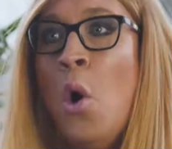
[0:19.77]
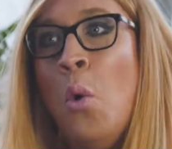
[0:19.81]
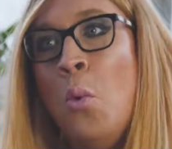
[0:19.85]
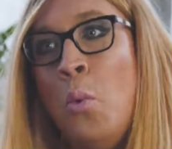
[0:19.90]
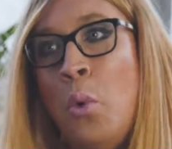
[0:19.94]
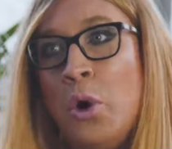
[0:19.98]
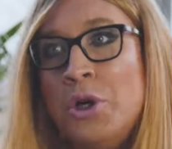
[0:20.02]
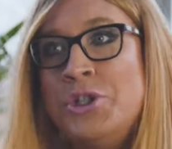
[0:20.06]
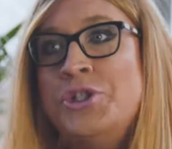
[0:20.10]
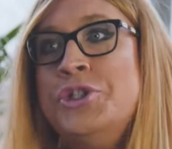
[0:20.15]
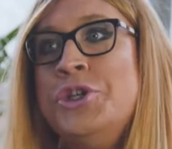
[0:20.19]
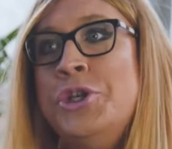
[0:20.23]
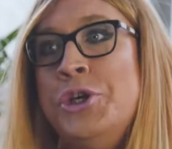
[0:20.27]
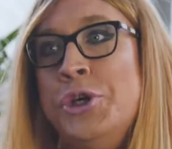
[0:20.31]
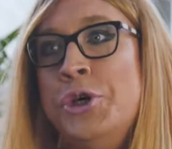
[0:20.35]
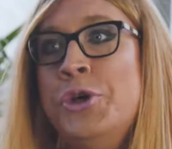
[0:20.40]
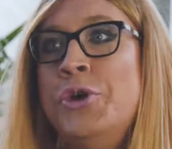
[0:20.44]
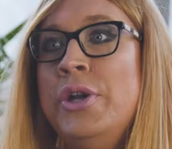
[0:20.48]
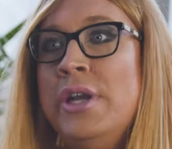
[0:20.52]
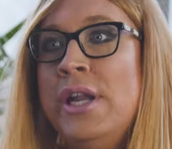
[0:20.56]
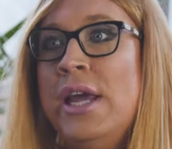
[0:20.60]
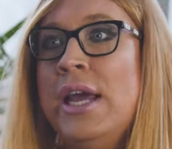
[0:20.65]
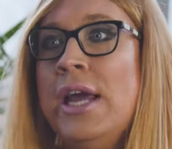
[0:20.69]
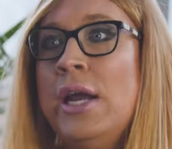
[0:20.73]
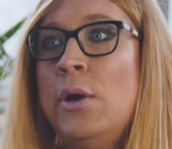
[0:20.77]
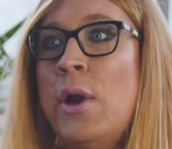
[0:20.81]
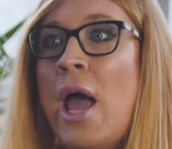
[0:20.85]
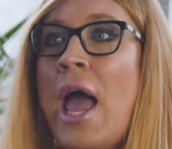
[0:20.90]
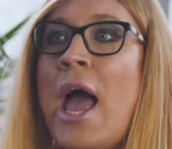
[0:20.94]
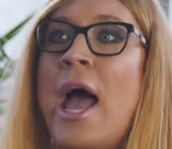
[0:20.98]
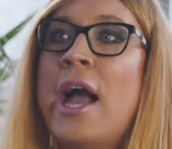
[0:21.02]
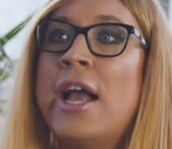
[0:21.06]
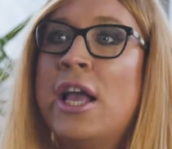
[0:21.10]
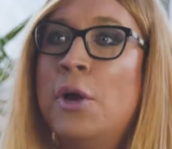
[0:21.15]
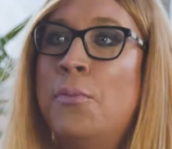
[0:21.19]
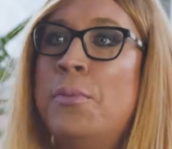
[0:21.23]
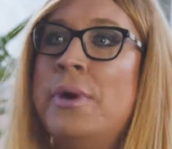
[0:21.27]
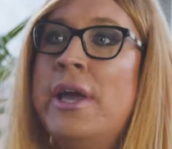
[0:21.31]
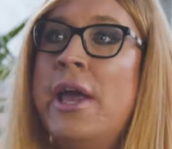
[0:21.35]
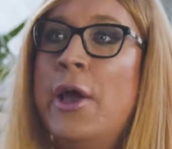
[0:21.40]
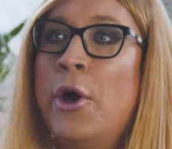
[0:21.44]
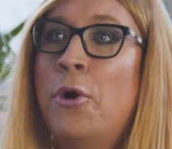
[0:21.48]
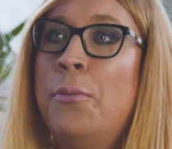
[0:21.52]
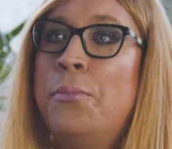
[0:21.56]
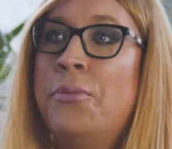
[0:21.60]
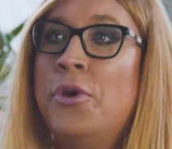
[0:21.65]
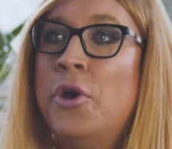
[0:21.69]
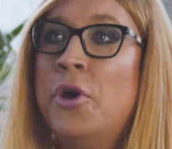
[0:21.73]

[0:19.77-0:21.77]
what do you need? How can we help